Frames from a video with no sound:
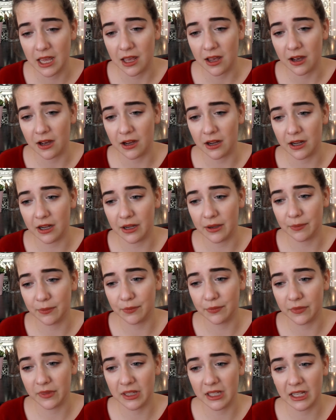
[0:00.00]

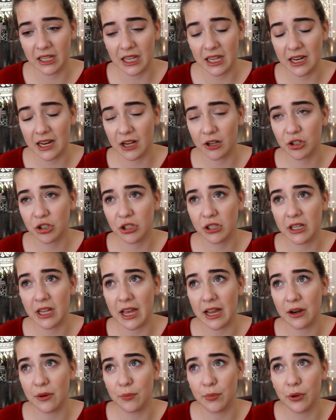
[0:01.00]
The kid actually
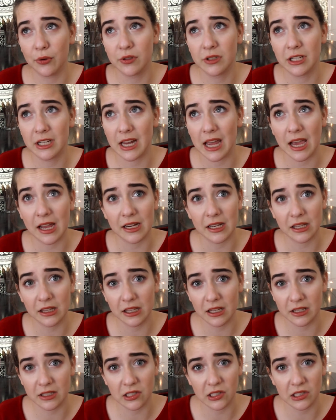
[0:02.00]
hadn't posted
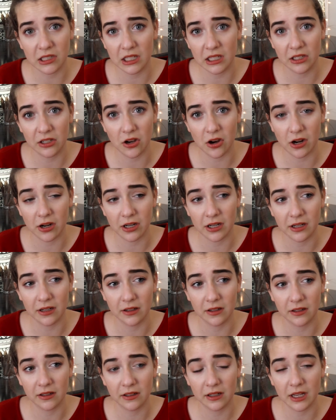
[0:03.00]
anything since he'd
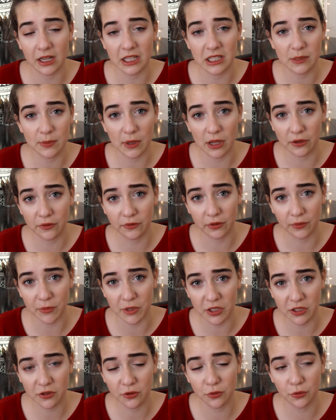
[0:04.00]
gotten expelled from
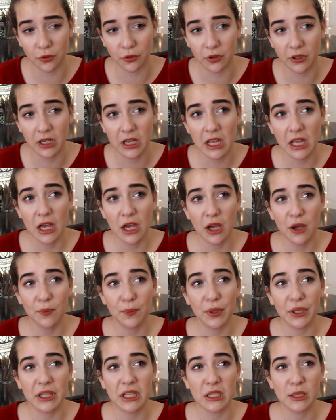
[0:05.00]
the school.
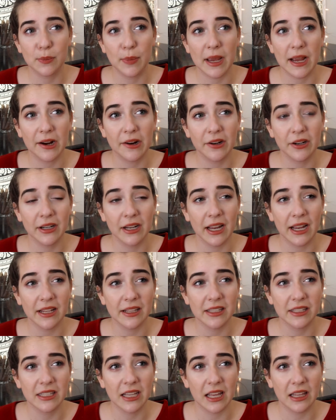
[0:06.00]
But this parent
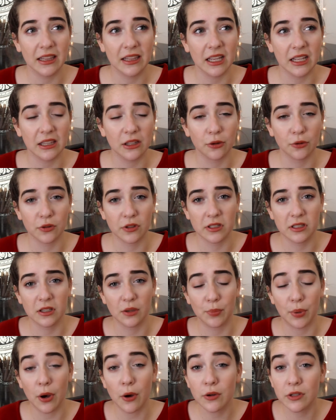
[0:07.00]
had said that there was
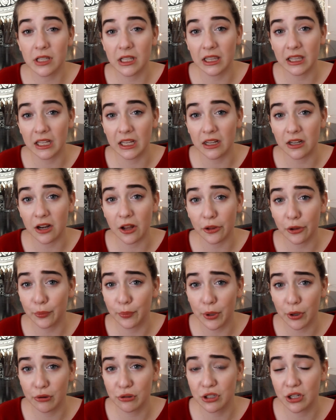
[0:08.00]
supposedly another
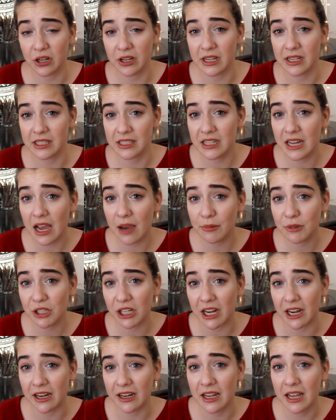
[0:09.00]
post on his
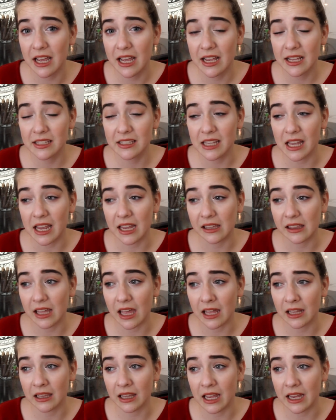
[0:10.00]
Snapchat saying
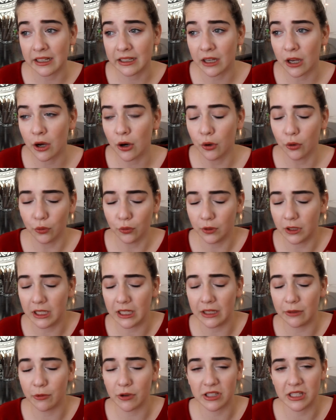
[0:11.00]
that like, oh,
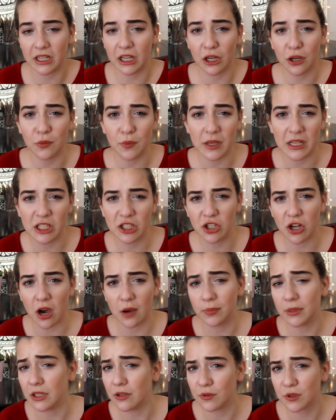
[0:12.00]
he wasn't going to be
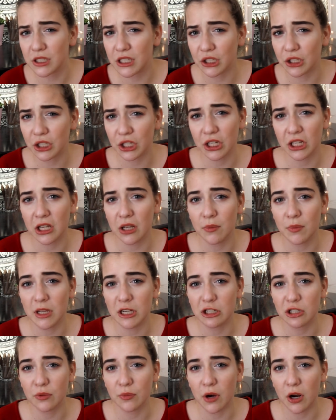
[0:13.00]
stopped, he was still going to come in
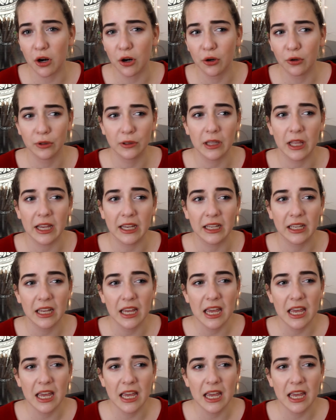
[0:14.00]
tomorrow, like